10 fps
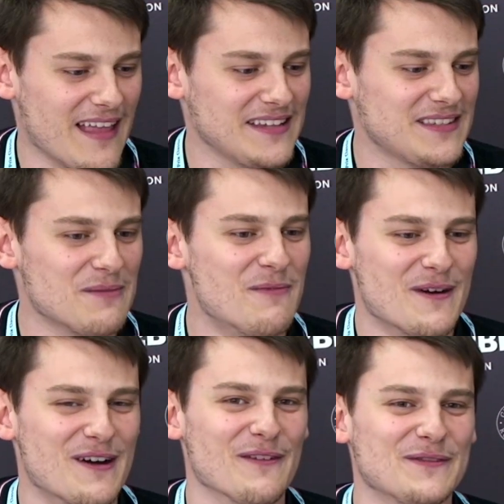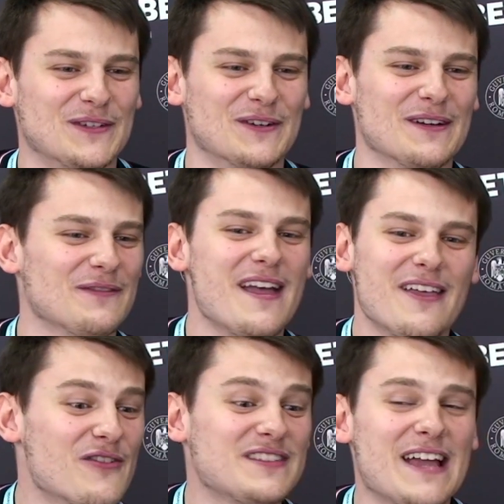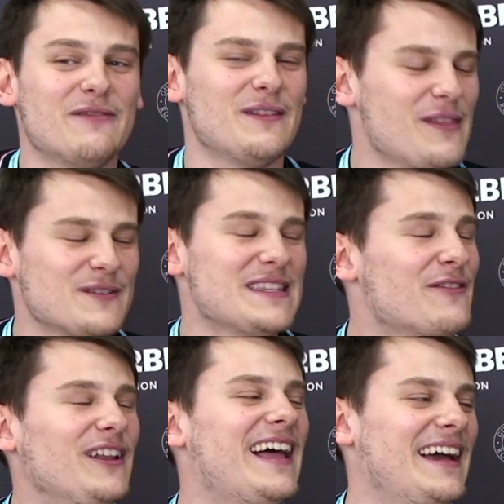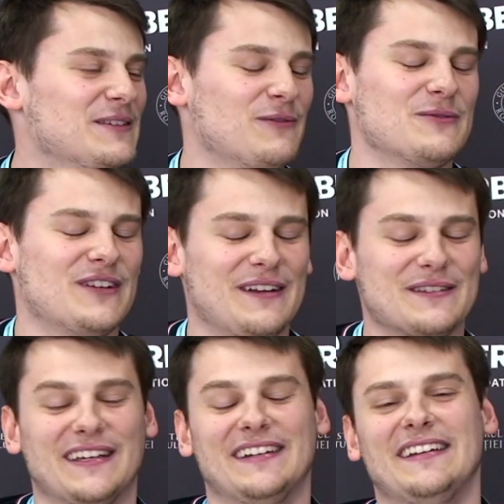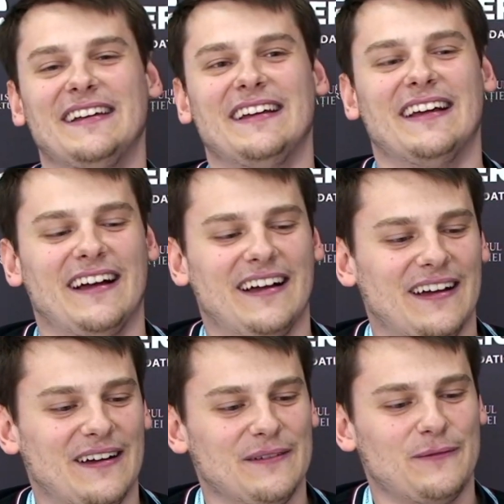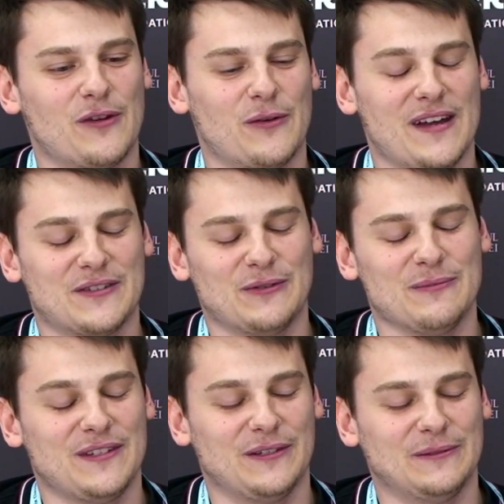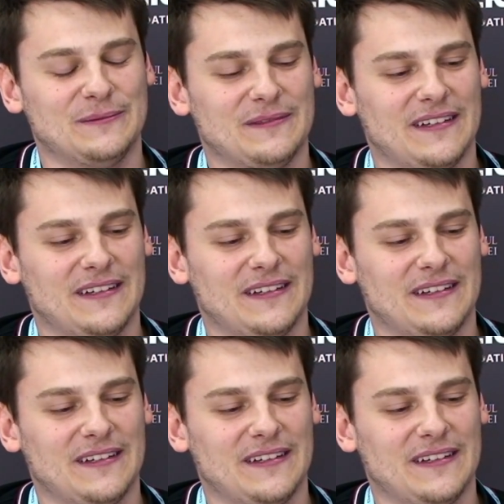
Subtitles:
nice number of sort of. There was never a line, is what I'm trying to say. For the restroom, so